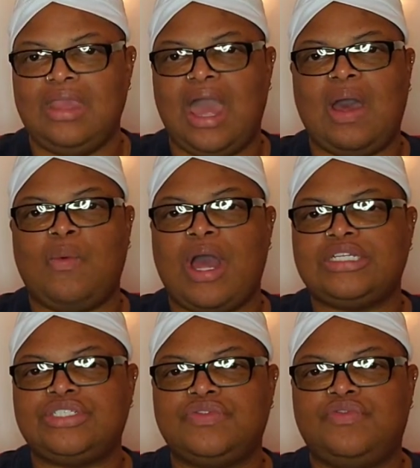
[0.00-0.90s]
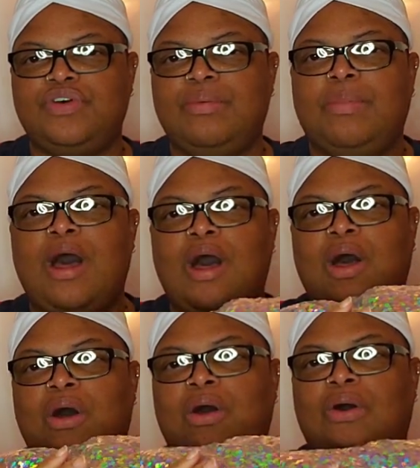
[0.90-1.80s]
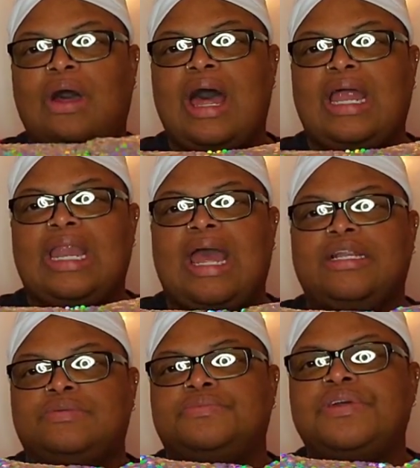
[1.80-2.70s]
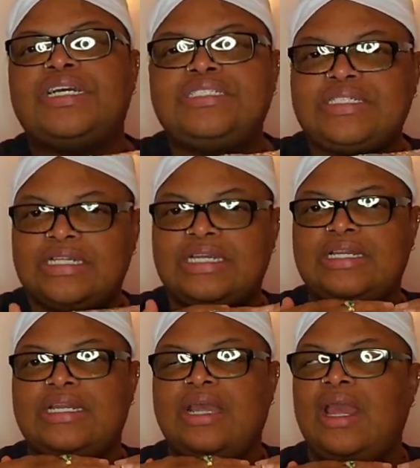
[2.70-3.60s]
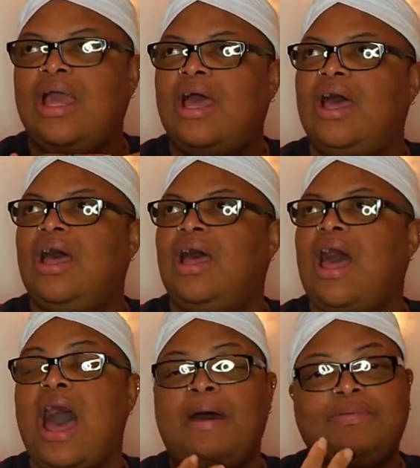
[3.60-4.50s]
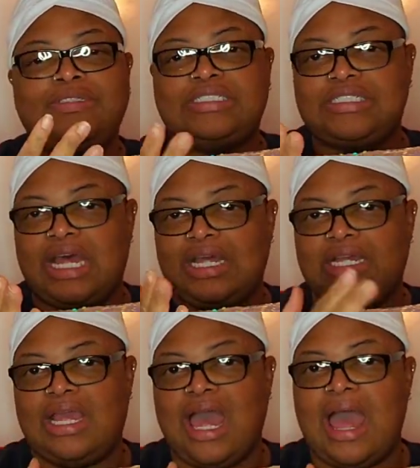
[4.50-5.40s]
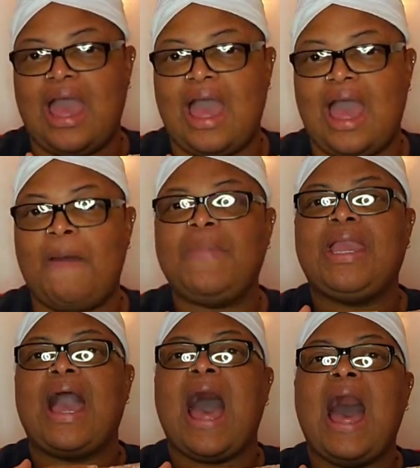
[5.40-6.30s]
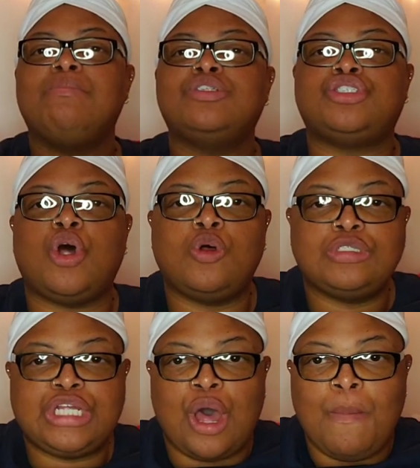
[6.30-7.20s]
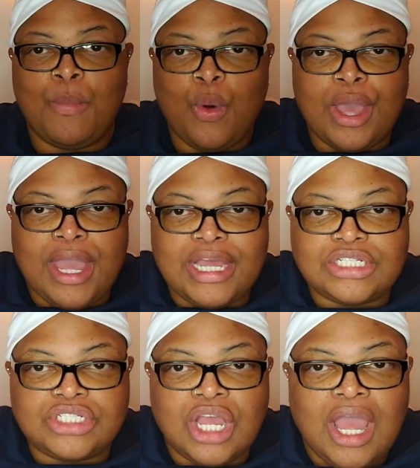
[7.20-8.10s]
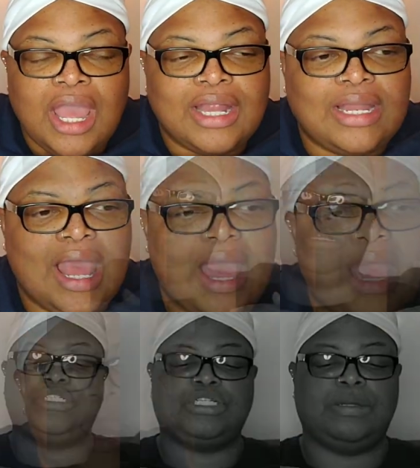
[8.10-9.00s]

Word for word: I watched football. I liked wrestling. I was, I mean, I'm so tomboyish that,